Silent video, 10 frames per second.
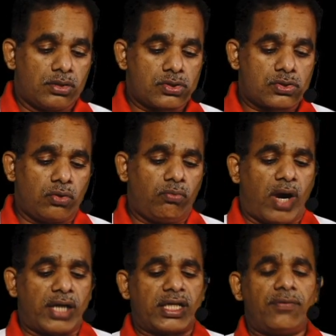So
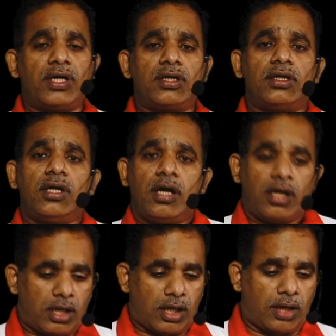whatever
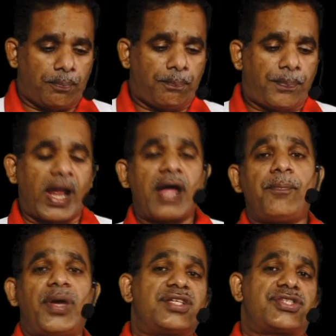
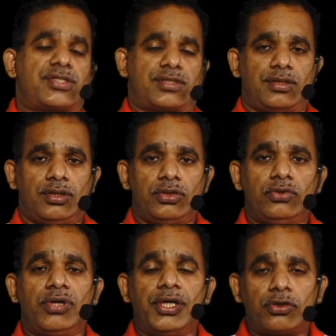payments
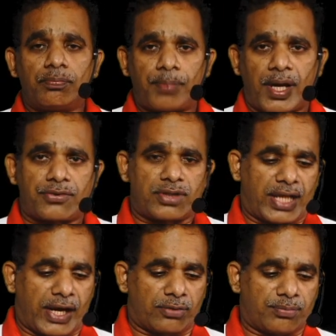you need to pay to the
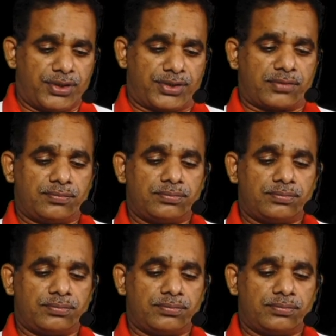government,